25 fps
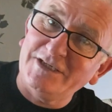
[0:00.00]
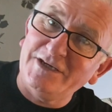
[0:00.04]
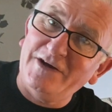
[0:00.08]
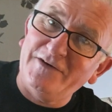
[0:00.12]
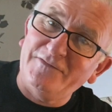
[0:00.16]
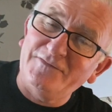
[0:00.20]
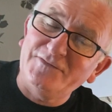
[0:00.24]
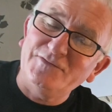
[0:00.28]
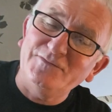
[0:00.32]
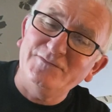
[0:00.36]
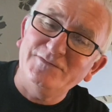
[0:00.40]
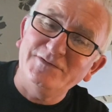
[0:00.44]

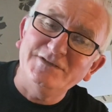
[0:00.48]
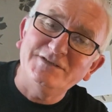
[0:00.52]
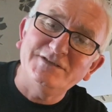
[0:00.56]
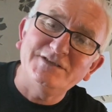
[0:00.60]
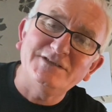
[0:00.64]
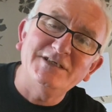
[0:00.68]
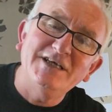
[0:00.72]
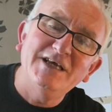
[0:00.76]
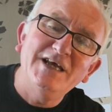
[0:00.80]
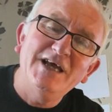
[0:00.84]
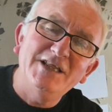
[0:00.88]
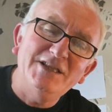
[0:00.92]

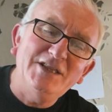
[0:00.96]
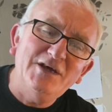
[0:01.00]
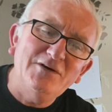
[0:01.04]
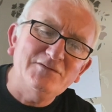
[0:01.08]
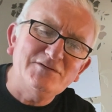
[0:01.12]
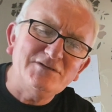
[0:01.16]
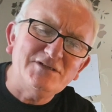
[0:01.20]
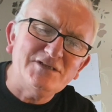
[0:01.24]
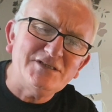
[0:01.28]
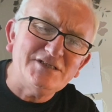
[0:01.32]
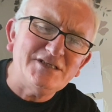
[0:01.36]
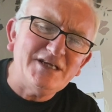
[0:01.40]
afterwards, there
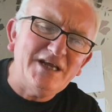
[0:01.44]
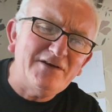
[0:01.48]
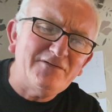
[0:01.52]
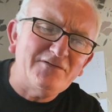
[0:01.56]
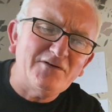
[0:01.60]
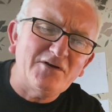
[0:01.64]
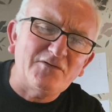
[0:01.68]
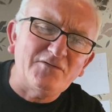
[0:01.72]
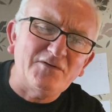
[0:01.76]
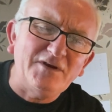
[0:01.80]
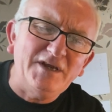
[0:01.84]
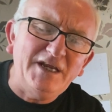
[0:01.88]
was
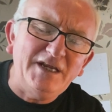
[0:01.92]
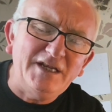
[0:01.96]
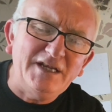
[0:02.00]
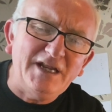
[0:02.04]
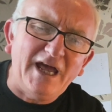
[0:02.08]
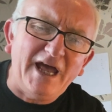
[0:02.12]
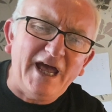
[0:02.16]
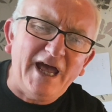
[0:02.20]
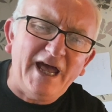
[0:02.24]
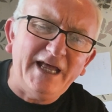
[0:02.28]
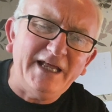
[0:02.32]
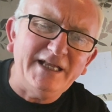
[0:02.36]
Sarah
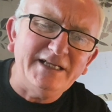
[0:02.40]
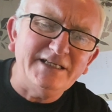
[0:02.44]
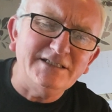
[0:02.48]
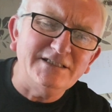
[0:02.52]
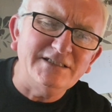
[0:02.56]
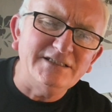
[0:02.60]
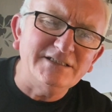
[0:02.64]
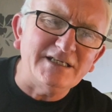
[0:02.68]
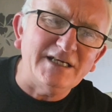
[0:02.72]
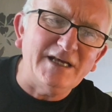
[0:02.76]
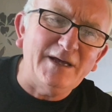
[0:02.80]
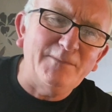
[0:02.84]
Greene
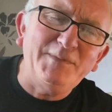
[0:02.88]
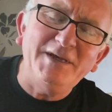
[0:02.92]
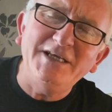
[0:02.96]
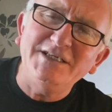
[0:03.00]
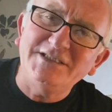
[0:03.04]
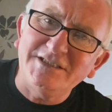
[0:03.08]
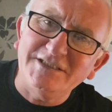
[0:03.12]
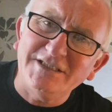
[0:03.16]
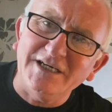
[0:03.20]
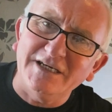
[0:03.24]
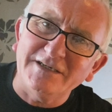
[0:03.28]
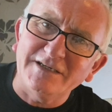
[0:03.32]
and
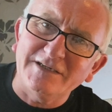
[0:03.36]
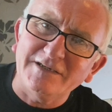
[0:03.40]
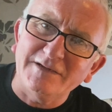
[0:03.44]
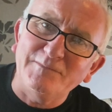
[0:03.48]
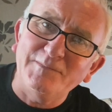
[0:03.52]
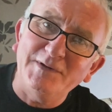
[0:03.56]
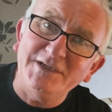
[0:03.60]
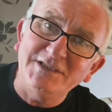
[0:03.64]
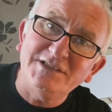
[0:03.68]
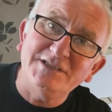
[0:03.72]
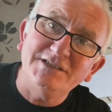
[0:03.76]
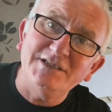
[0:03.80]
Peter Duncan.
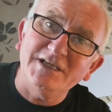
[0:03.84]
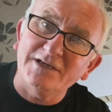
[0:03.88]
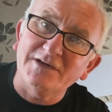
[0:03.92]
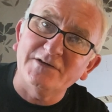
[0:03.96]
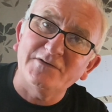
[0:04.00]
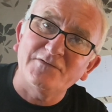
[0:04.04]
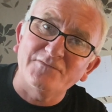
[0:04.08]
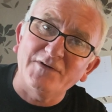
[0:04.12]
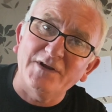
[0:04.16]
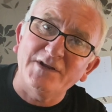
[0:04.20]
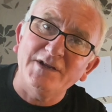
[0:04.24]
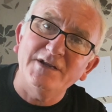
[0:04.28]
Peter
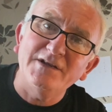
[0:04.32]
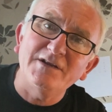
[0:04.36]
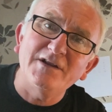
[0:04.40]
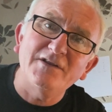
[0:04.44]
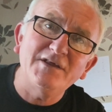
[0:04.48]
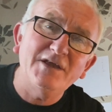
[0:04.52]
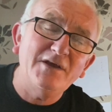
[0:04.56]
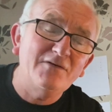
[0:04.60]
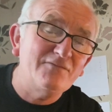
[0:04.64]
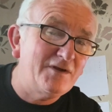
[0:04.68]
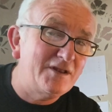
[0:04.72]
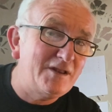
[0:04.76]
Duncan ran it. I
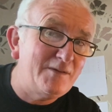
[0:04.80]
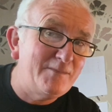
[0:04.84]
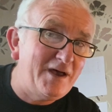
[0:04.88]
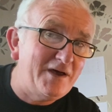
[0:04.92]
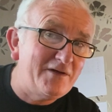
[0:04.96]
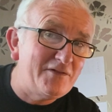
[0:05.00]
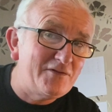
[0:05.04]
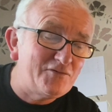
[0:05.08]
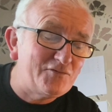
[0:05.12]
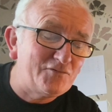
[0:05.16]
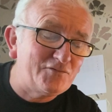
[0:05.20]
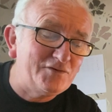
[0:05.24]
think he ran
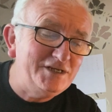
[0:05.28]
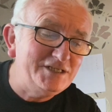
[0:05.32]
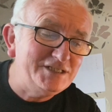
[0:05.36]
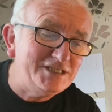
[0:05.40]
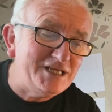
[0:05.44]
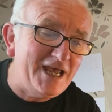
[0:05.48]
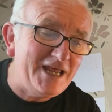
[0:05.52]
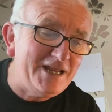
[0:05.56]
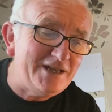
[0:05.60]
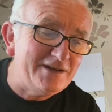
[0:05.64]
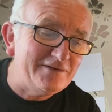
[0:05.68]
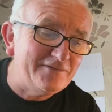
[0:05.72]
about
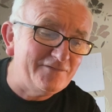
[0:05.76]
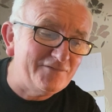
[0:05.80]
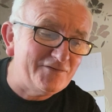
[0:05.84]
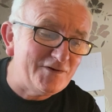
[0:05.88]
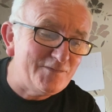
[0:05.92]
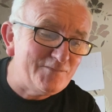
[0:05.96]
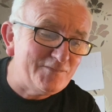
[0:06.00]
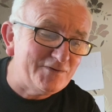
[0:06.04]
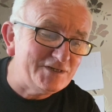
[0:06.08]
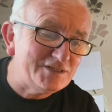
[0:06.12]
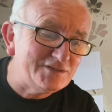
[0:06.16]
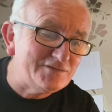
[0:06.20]
310, very
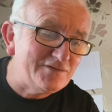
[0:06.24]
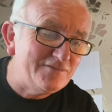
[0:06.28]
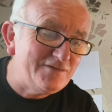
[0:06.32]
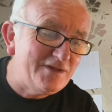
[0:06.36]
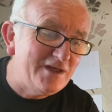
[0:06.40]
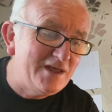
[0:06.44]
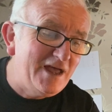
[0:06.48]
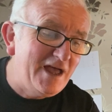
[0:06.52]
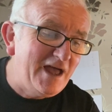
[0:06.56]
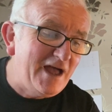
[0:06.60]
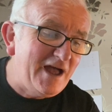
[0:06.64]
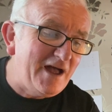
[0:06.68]
impressed with.
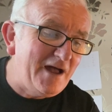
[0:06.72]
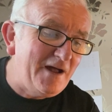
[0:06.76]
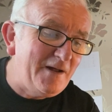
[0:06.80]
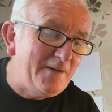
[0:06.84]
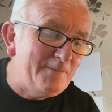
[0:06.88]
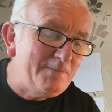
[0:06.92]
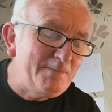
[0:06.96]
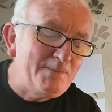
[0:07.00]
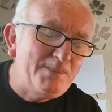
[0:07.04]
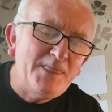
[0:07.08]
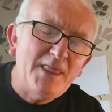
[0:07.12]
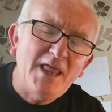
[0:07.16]

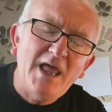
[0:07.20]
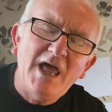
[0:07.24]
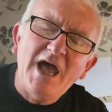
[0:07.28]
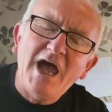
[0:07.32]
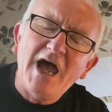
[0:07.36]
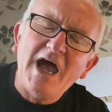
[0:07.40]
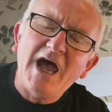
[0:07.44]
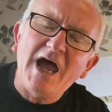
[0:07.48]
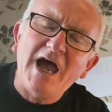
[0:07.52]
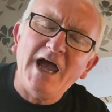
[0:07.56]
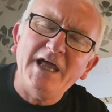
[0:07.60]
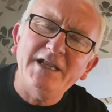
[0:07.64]
Um,
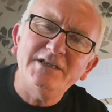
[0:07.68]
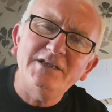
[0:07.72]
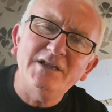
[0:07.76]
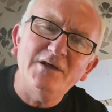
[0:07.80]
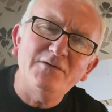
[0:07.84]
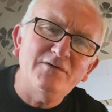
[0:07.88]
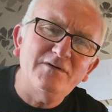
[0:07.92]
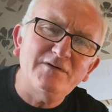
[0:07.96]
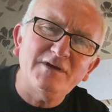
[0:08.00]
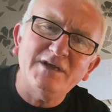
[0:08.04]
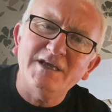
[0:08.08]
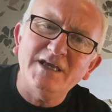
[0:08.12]
and
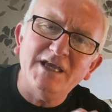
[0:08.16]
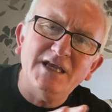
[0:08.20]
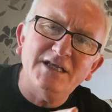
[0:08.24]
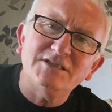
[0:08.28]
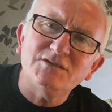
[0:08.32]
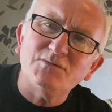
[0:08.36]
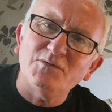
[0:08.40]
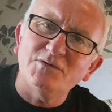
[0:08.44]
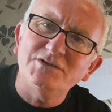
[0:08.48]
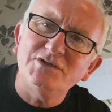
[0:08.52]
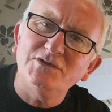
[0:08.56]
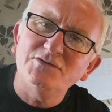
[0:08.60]
there were
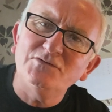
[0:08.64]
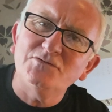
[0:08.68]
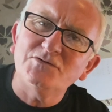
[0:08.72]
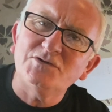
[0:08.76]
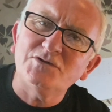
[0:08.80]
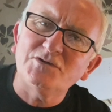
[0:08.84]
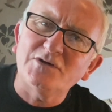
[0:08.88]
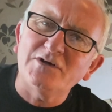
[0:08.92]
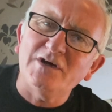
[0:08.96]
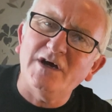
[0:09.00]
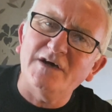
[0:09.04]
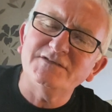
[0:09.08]
kids wanting
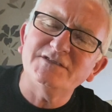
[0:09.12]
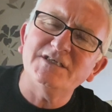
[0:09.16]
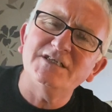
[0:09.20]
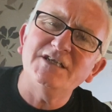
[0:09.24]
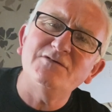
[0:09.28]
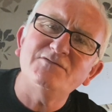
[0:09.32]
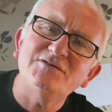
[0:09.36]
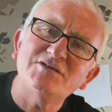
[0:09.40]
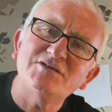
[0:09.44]
autographs and they were